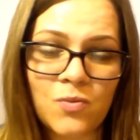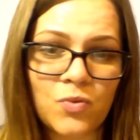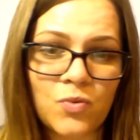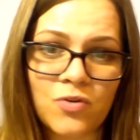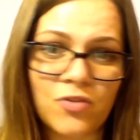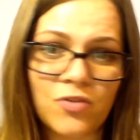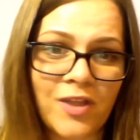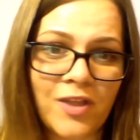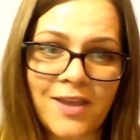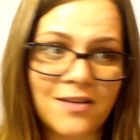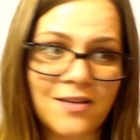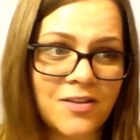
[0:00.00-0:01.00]
were
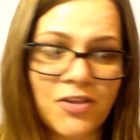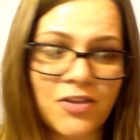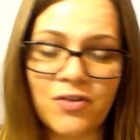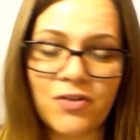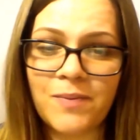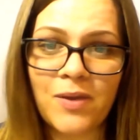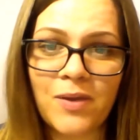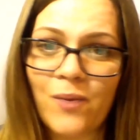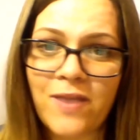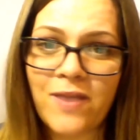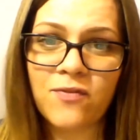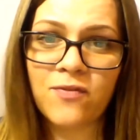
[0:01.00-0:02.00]
like clearing me
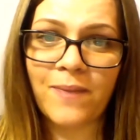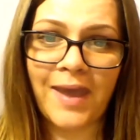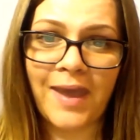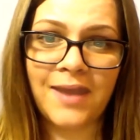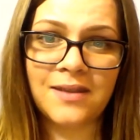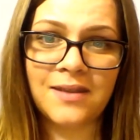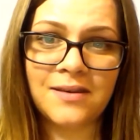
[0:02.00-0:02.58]
away from that.